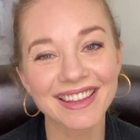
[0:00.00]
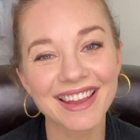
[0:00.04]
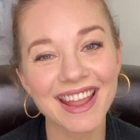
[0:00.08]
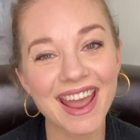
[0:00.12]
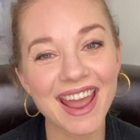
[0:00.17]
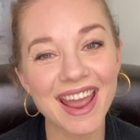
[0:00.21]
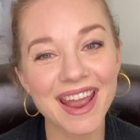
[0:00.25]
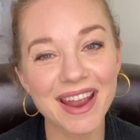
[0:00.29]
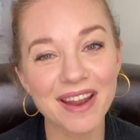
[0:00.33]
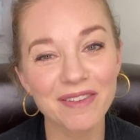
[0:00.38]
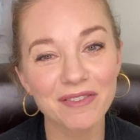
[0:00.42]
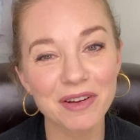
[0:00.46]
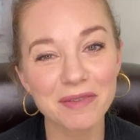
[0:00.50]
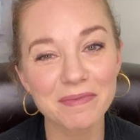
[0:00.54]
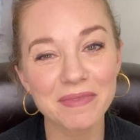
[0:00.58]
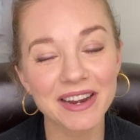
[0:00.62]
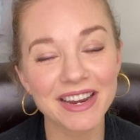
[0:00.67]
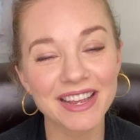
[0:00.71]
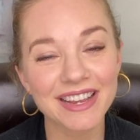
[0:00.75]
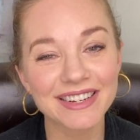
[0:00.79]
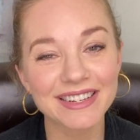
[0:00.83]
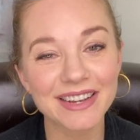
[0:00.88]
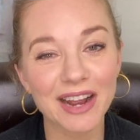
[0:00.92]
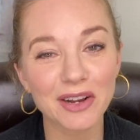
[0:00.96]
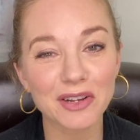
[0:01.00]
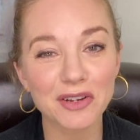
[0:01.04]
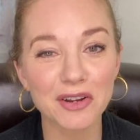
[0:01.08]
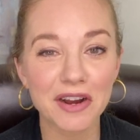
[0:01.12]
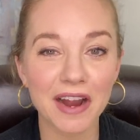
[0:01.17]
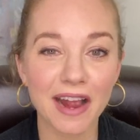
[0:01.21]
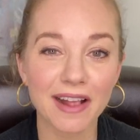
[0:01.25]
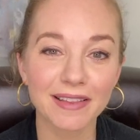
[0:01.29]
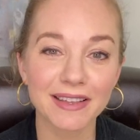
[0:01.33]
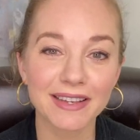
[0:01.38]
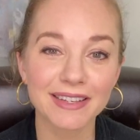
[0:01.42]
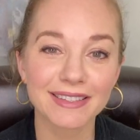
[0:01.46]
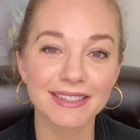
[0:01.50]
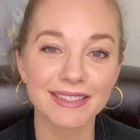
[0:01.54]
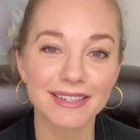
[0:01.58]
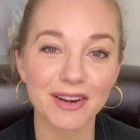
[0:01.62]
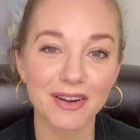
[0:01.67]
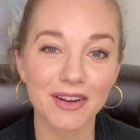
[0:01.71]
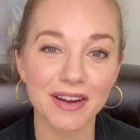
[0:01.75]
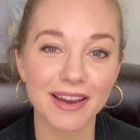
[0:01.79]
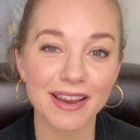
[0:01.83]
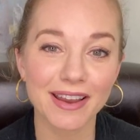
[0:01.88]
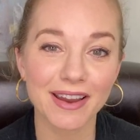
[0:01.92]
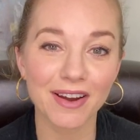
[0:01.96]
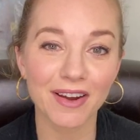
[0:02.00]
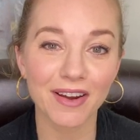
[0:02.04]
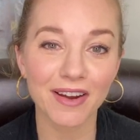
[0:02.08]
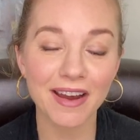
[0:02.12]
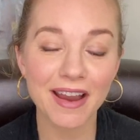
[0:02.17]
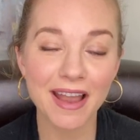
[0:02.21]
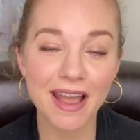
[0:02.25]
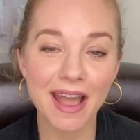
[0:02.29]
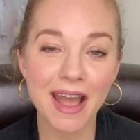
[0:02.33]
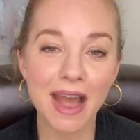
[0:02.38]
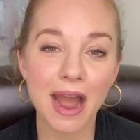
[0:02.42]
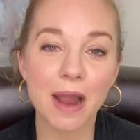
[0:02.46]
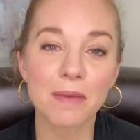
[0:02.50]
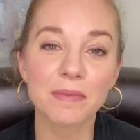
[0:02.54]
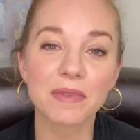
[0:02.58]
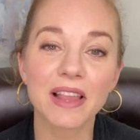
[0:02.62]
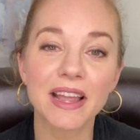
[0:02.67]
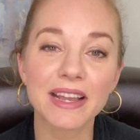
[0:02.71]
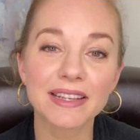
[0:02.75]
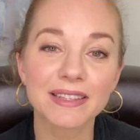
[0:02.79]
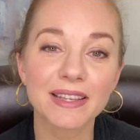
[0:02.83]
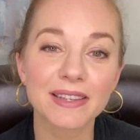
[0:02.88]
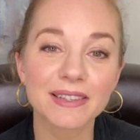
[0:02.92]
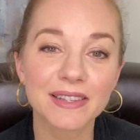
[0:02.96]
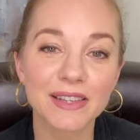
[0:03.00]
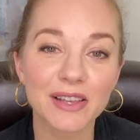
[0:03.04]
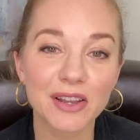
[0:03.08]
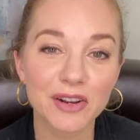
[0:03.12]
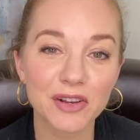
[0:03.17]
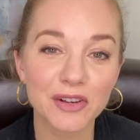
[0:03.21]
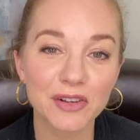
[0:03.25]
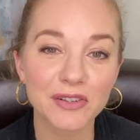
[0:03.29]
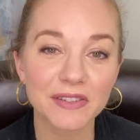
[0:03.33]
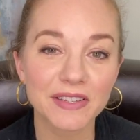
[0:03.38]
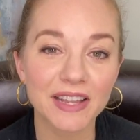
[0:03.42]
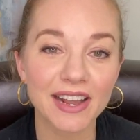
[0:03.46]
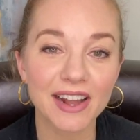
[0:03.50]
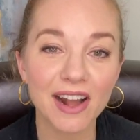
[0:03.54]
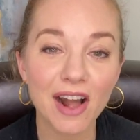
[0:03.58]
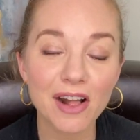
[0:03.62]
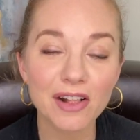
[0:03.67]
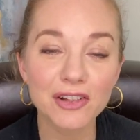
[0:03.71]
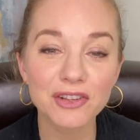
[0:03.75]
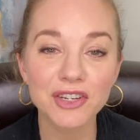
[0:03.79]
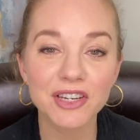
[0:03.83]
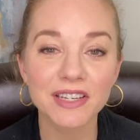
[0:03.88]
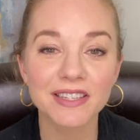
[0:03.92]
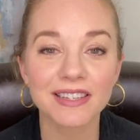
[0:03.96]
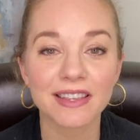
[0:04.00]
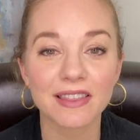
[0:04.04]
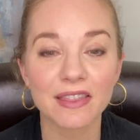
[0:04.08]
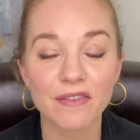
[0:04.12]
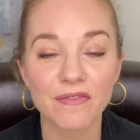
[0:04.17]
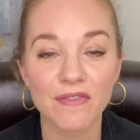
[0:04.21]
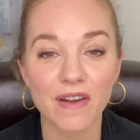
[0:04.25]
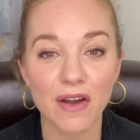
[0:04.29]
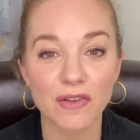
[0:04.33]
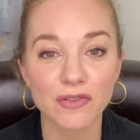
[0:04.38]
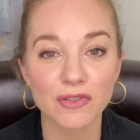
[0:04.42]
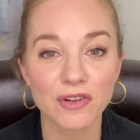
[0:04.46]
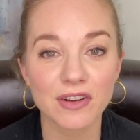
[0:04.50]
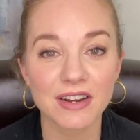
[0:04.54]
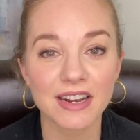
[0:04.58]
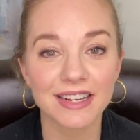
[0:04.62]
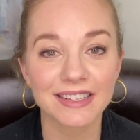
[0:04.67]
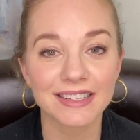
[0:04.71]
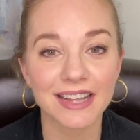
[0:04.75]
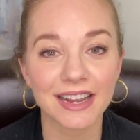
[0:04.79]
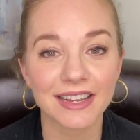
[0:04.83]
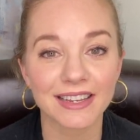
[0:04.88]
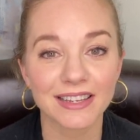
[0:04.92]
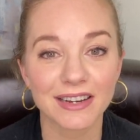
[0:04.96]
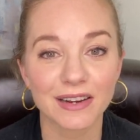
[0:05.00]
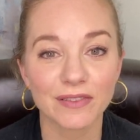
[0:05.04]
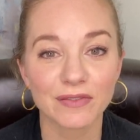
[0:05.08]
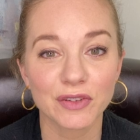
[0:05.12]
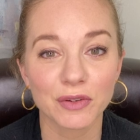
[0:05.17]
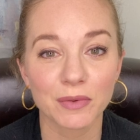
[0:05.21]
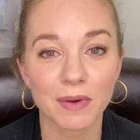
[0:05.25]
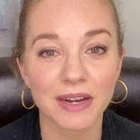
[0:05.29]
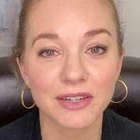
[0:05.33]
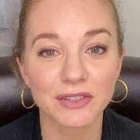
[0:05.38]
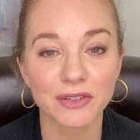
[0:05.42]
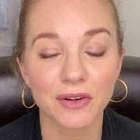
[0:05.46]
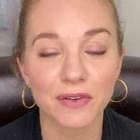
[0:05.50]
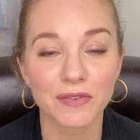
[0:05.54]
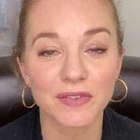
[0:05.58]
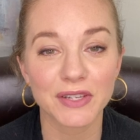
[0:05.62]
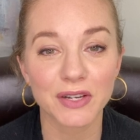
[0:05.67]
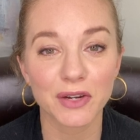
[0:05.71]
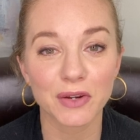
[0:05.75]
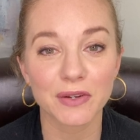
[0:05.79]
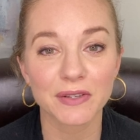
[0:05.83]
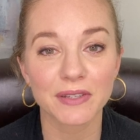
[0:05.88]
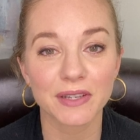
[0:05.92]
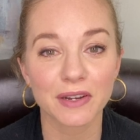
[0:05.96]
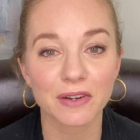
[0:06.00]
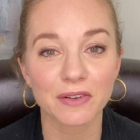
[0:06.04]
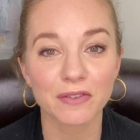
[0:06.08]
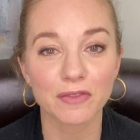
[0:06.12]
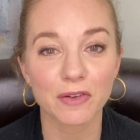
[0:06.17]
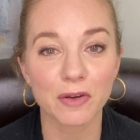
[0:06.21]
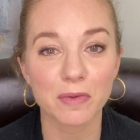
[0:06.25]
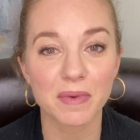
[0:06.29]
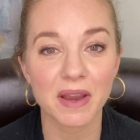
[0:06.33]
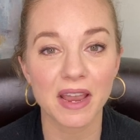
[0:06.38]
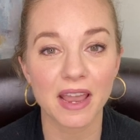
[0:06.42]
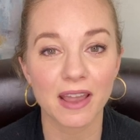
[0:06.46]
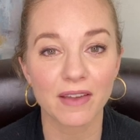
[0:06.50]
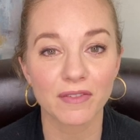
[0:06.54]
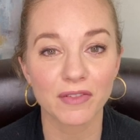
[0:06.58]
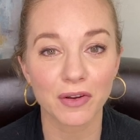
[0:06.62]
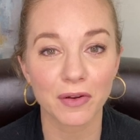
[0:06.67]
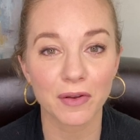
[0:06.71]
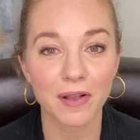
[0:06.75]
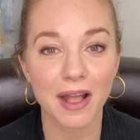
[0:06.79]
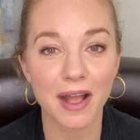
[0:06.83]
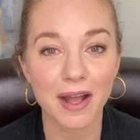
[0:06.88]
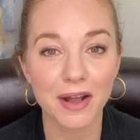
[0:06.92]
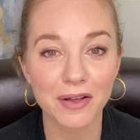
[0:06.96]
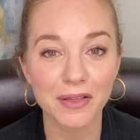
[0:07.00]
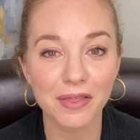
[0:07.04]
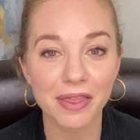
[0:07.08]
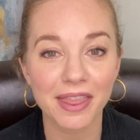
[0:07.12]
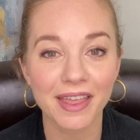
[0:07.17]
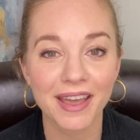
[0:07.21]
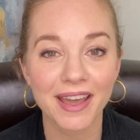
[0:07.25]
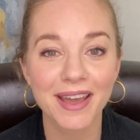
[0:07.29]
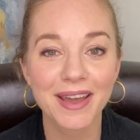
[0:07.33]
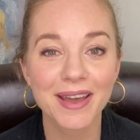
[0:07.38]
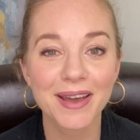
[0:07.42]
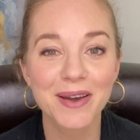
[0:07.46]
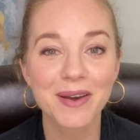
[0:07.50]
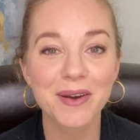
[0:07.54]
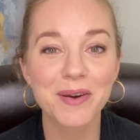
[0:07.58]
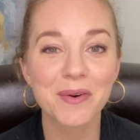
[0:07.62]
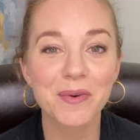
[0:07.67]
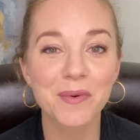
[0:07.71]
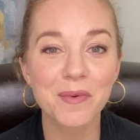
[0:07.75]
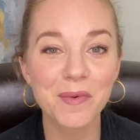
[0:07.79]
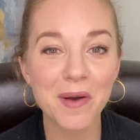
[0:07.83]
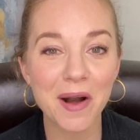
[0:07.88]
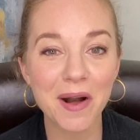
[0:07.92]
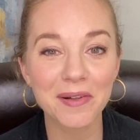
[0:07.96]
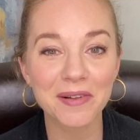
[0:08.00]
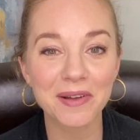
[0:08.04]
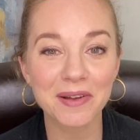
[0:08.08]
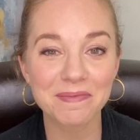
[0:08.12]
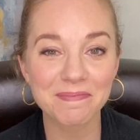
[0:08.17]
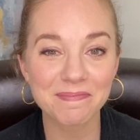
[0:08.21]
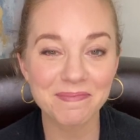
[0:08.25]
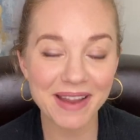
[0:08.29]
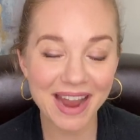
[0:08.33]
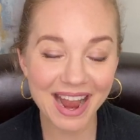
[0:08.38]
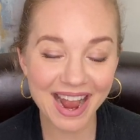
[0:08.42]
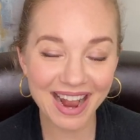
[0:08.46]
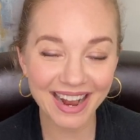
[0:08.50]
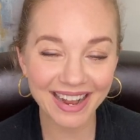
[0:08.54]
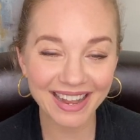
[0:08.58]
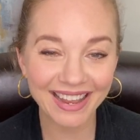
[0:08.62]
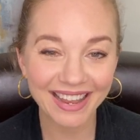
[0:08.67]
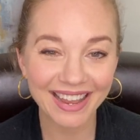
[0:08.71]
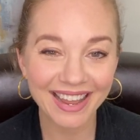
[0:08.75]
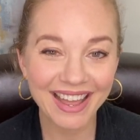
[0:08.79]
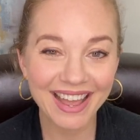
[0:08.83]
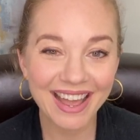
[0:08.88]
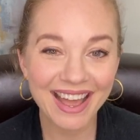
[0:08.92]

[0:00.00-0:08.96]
Hey everybody, Dr. Colleen Sierra here. I'm a licensed clinical psychologist and the founder and executive director of Sierra Center for Behavioral Health. Welcome back.